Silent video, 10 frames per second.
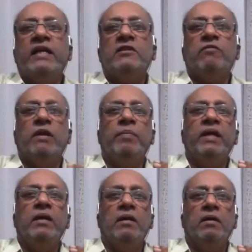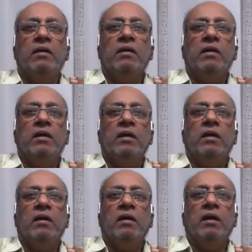index will be
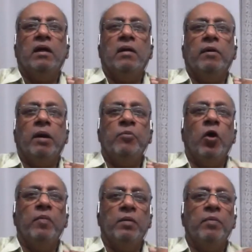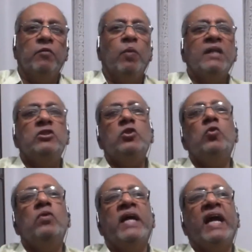abnormal, but once
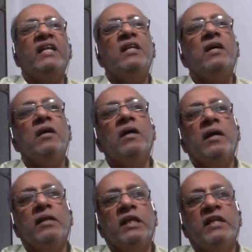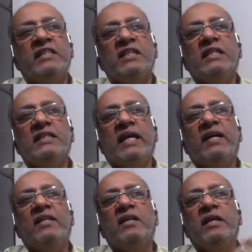you get the, the reason is
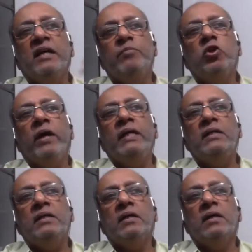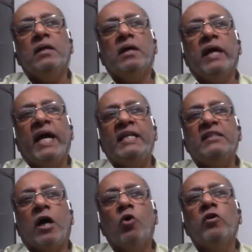that the hip joint head
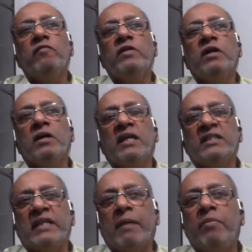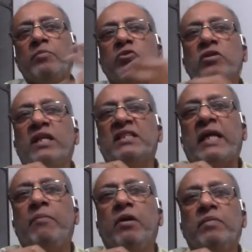is out of the acetabulum, so the
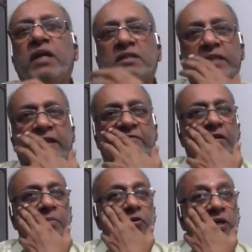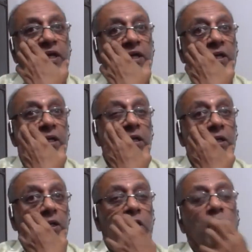acetabulum doesn't develop, okay?
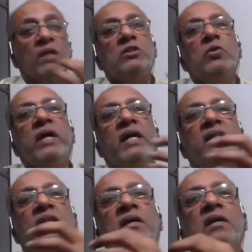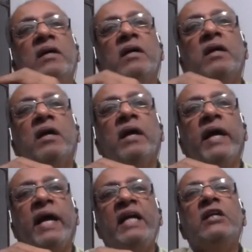Now, once you get the
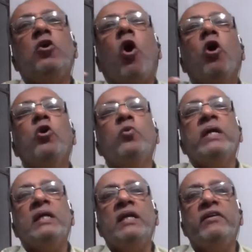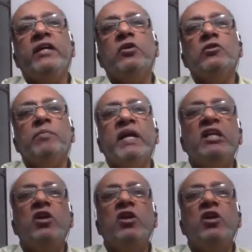head congruently reduced,